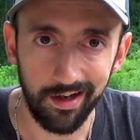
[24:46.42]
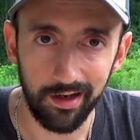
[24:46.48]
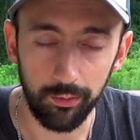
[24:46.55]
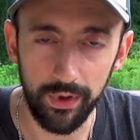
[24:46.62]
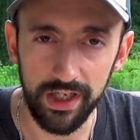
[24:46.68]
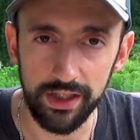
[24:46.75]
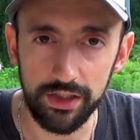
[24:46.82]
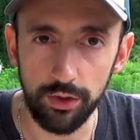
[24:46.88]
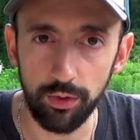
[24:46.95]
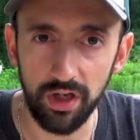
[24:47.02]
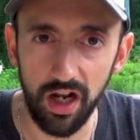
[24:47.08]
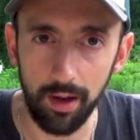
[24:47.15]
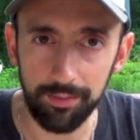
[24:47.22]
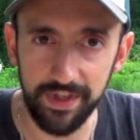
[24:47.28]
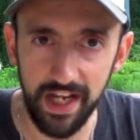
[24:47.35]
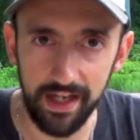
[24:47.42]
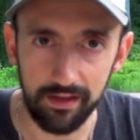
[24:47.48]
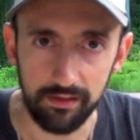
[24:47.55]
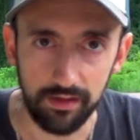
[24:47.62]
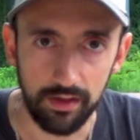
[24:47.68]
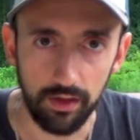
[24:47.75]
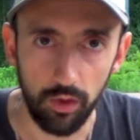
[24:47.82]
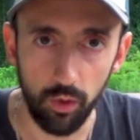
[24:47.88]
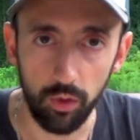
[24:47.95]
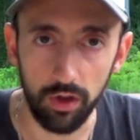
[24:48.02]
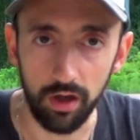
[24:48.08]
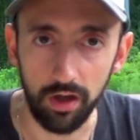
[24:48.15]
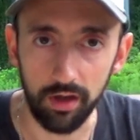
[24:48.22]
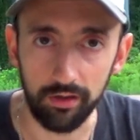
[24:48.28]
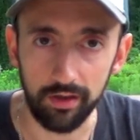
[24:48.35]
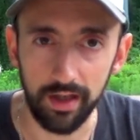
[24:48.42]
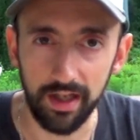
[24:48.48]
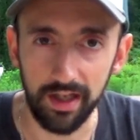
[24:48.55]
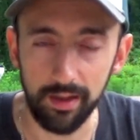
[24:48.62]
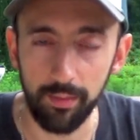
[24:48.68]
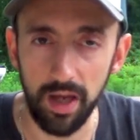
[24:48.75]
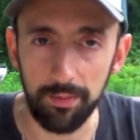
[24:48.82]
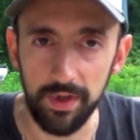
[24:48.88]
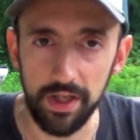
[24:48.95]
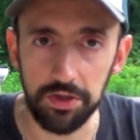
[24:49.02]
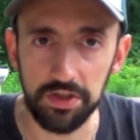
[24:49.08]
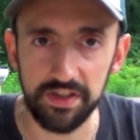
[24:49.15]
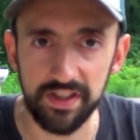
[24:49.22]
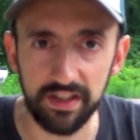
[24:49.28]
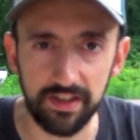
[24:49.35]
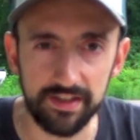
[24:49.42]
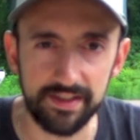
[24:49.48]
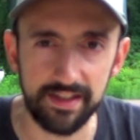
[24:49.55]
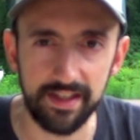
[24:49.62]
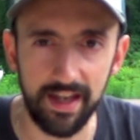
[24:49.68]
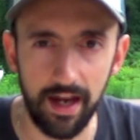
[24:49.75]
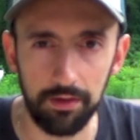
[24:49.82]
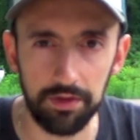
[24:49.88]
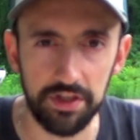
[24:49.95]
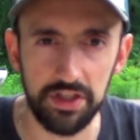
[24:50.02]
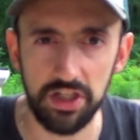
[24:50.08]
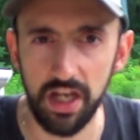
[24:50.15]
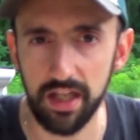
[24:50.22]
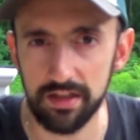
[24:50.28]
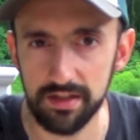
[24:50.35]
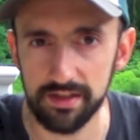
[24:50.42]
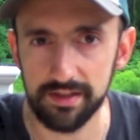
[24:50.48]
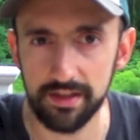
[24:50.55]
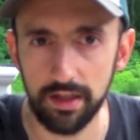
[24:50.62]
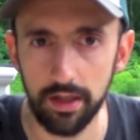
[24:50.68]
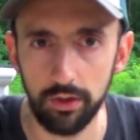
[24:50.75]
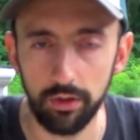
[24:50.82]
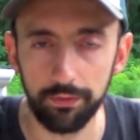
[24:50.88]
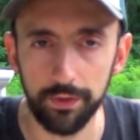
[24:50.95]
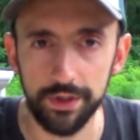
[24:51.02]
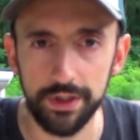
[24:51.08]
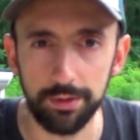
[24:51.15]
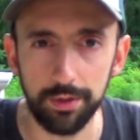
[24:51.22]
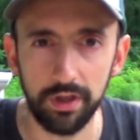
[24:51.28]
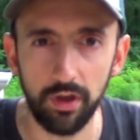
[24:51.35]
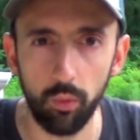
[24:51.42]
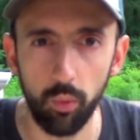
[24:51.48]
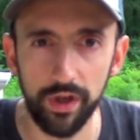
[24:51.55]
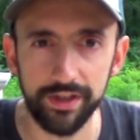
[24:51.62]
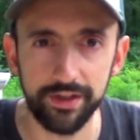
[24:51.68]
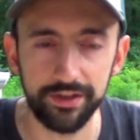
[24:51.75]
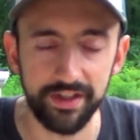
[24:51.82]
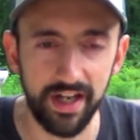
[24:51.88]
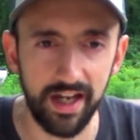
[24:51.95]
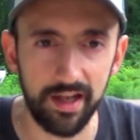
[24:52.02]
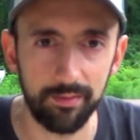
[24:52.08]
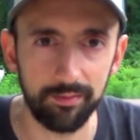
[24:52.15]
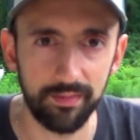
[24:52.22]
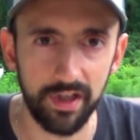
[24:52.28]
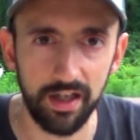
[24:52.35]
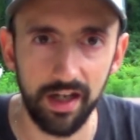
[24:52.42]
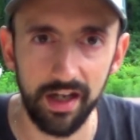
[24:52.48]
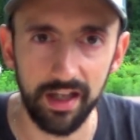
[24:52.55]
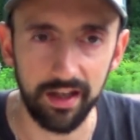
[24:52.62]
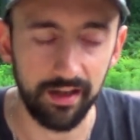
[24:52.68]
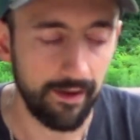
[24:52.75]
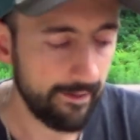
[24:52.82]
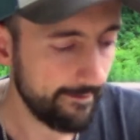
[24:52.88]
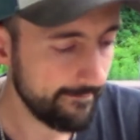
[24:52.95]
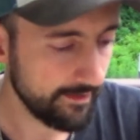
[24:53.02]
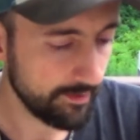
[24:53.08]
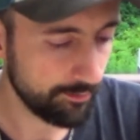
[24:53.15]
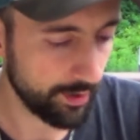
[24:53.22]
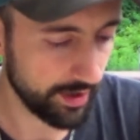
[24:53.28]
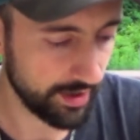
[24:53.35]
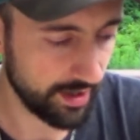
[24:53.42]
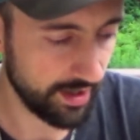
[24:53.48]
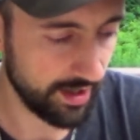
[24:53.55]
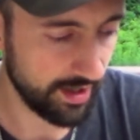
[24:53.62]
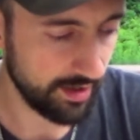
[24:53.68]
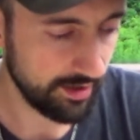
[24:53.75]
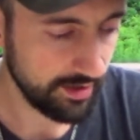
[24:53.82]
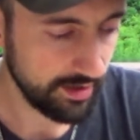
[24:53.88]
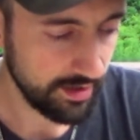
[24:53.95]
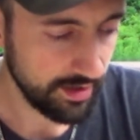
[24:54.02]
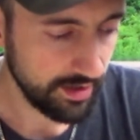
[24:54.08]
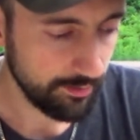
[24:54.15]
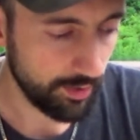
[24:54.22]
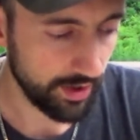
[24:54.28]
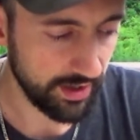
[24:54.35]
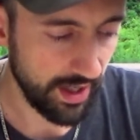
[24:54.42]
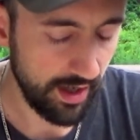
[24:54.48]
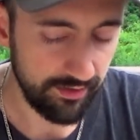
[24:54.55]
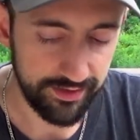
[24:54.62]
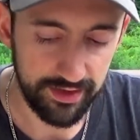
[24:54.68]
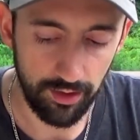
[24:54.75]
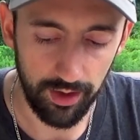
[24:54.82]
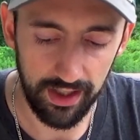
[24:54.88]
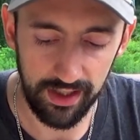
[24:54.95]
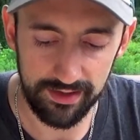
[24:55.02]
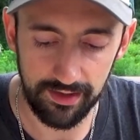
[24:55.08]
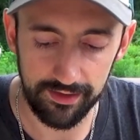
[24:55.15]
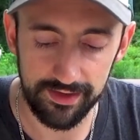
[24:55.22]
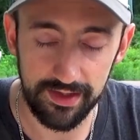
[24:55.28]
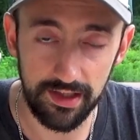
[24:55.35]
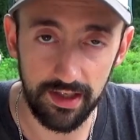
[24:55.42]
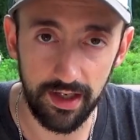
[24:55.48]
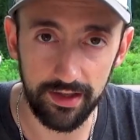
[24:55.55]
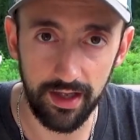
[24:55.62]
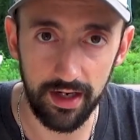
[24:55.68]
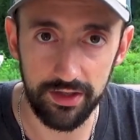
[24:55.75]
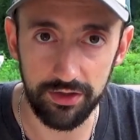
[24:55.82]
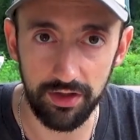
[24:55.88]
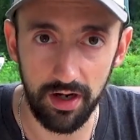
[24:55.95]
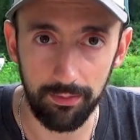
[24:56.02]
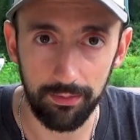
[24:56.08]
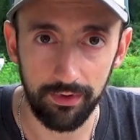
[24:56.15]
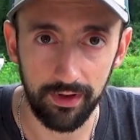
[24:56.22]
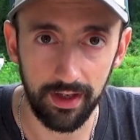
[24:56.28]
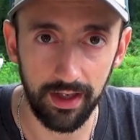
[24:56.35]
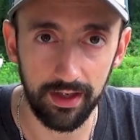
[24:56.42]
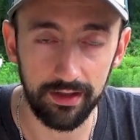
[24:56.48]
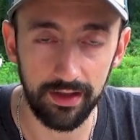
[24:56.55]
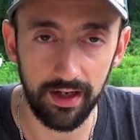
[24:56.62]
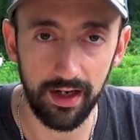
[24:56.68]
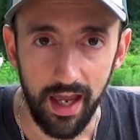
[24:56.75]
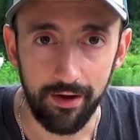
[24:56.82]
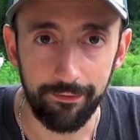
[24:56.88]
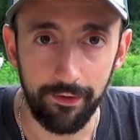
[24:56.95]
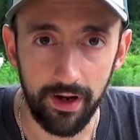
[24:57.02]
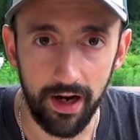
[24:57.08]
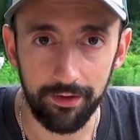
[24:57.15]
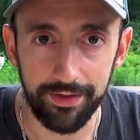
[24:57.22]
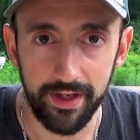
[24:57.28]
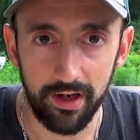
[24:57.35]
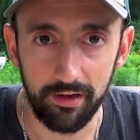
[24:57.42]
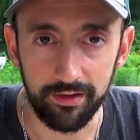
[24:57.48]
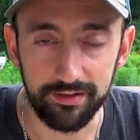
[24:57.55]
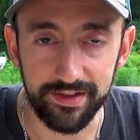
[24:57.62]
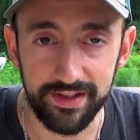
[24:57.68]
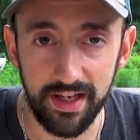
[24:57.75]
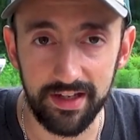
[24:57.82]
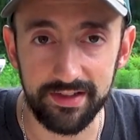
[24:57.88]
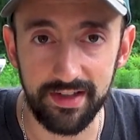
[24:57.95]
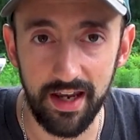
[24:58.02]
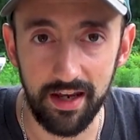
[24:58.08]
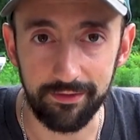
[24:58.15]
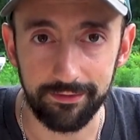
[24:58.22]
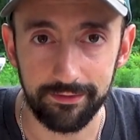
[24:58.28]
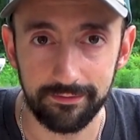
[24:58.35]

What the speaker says: we can do an update or it might be interesting to see how this changes, you know, if we're doing a wintertime hike. But yeah, so I guess I'll see you on that trip, and have fun out there and stay safe.